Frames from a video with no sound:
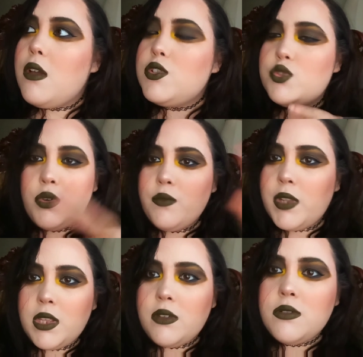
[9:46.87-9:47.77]
short
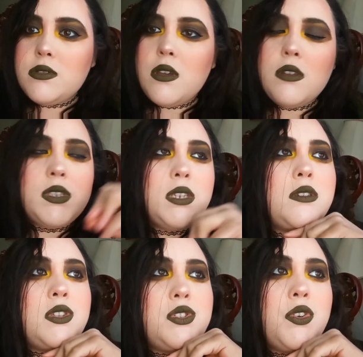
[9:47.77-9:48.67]
videos on
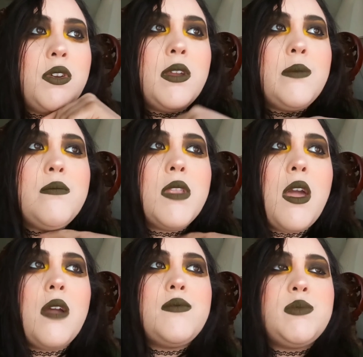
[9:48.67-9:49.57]
Instagram,
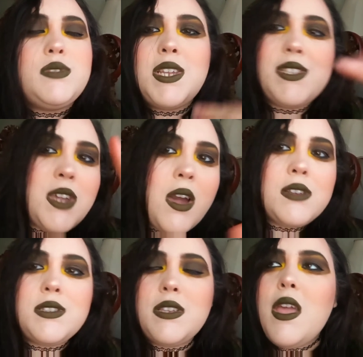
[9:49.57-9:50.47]
um, some
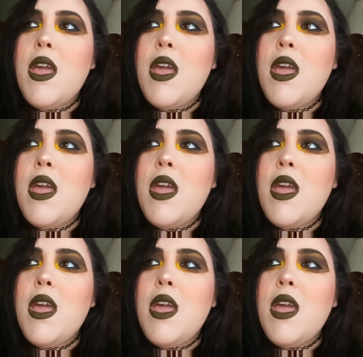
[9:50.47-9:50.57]
TikToks.